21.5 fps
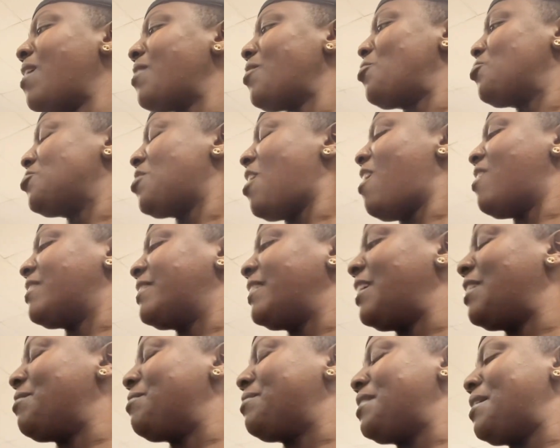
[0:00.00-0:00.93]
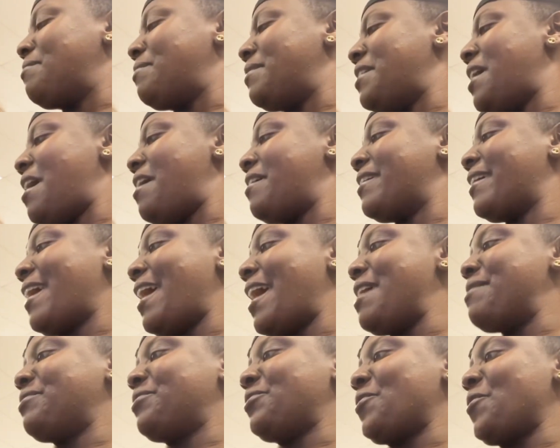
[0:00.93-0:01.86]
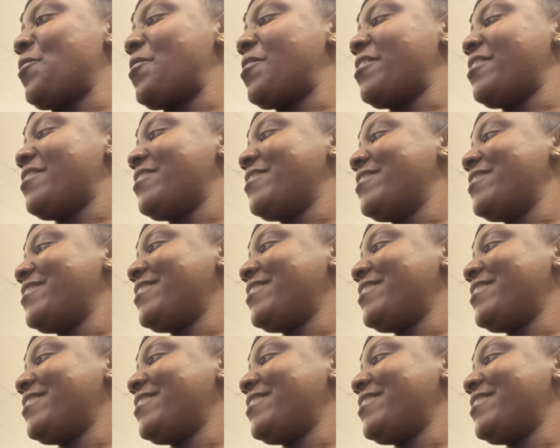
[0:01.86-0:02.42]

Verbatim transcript: Why don't y'all sell them separately? Y'all the game store.